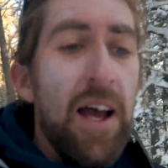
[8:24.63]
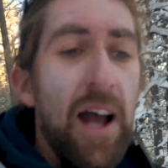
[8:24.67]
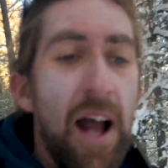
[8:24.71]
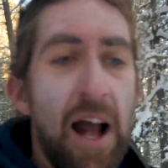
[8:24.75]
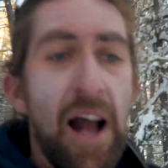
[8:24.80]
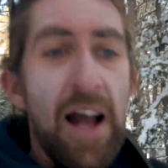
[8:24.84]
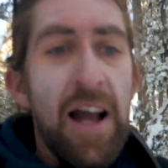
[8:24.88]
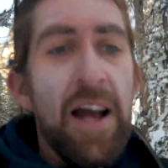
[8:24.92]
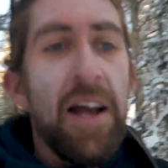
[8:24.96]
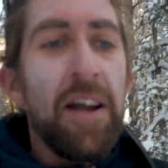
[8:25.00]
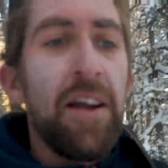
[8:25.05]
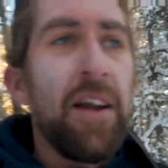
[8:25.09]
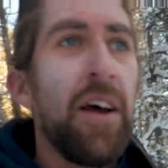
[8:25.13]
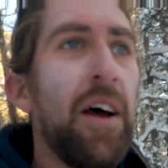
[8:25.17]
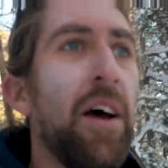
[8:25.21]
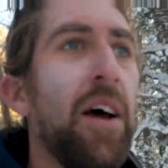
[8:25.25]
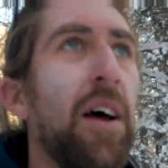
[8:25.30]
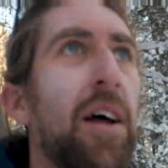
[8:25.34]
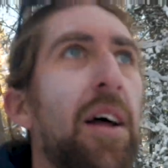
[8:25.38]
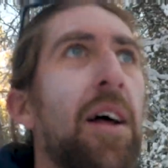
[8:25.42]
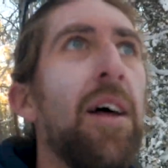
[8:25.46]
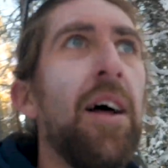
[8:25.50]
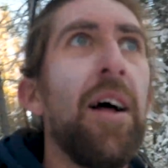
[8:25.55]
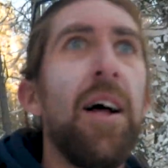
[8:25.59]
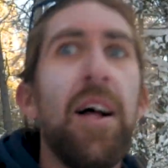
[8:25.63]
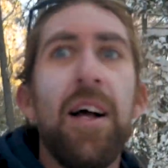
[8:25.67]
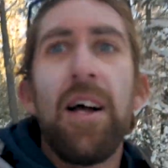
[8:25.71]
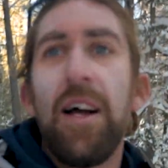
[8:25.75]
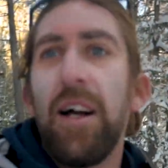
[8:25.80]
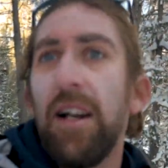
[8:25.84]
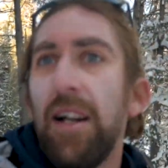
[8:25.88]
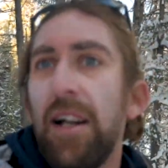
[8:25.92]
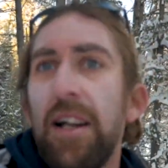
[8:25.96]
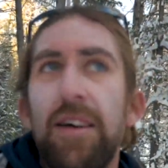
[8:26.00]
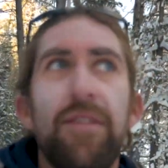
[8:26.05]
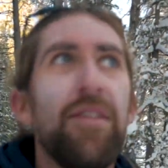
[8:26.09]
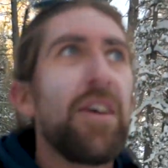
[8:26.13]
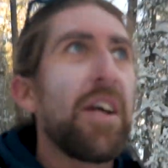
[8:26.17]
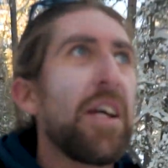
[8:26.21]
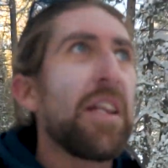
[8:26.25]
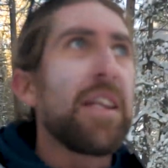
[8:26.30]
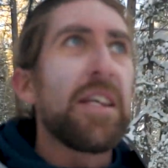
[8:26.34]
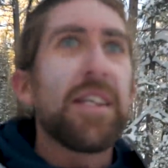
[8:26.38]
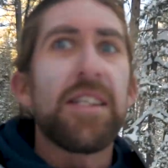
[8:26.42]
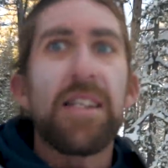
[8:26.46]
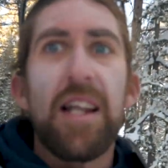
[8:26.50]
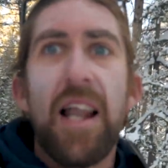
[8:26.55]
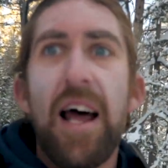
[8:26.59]
and living
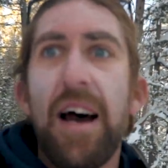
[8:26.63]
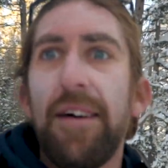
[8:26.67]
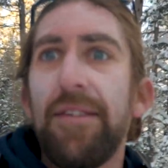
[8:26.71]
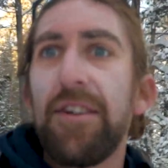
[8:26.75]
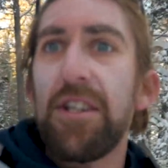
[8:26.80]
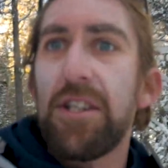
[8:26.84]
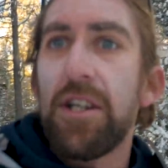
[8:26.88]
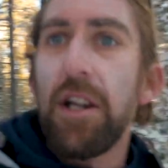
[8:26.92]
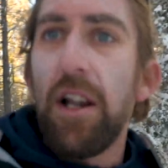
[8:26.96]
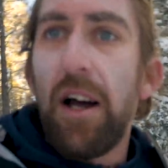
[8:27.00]
this lavish